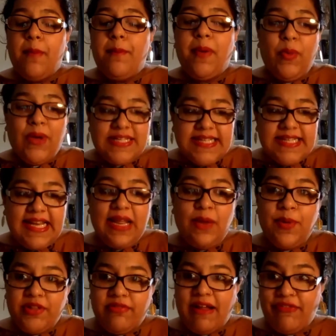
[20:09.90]
But when dealing
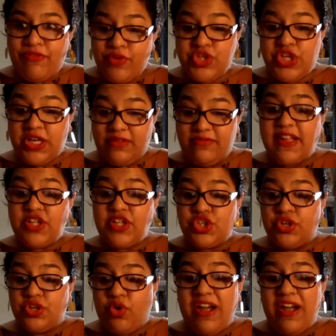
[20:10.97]
with the Refugee
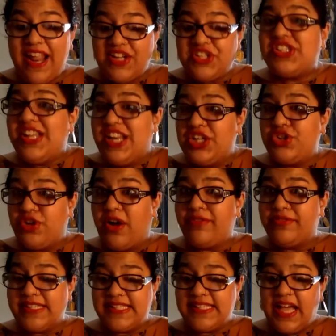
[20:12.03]
Convention or legislation
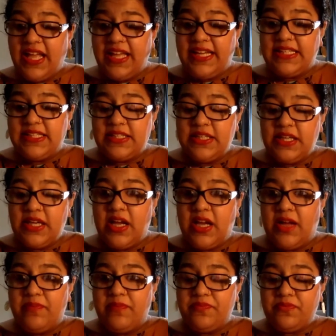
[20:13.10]
of this kind,
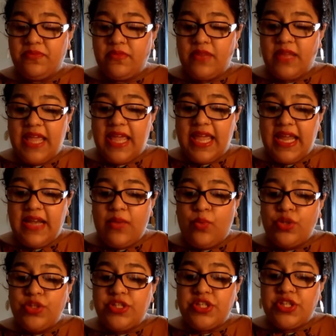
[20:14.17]
it
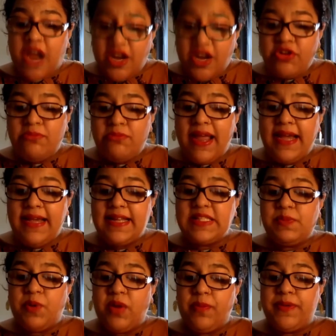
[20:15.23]
would undermine
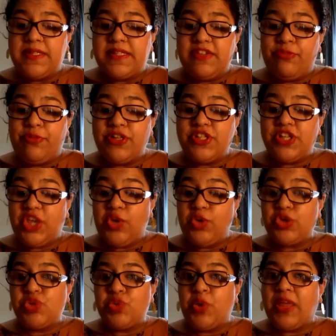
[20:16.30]
its purpose if
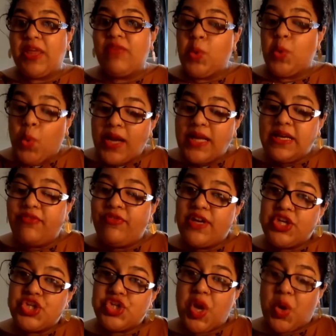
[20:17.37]
persecution were given one
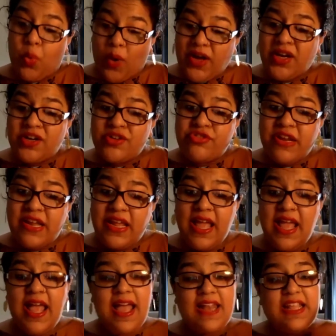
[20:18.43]
definition in one country
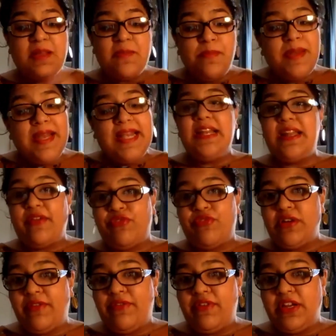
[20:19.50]
and a completely
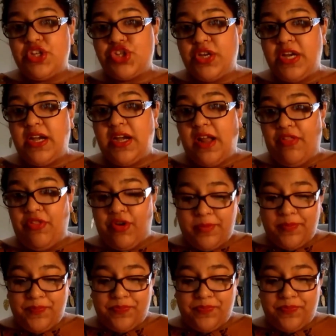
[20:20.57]
different definition in another.